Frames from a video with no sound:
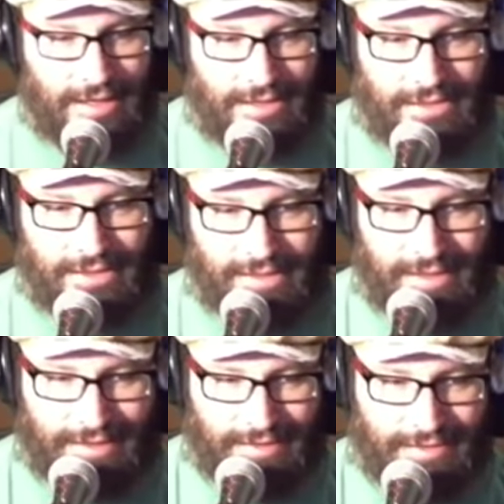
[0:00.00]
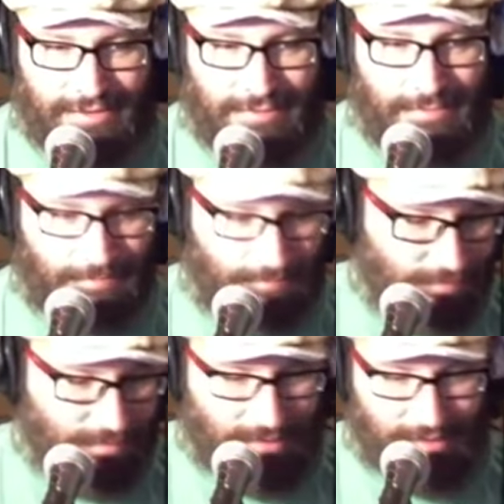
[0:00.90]
to get you know
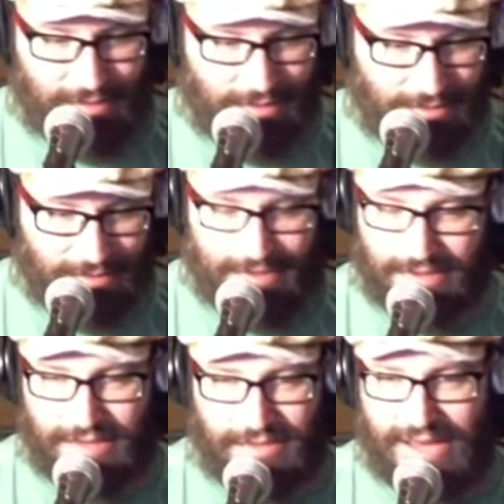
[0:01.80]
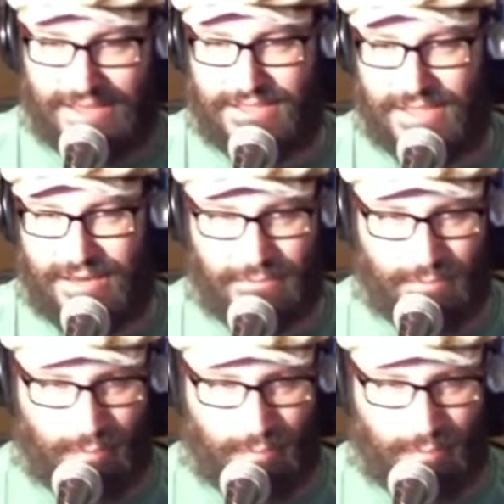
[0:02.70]
to get that sound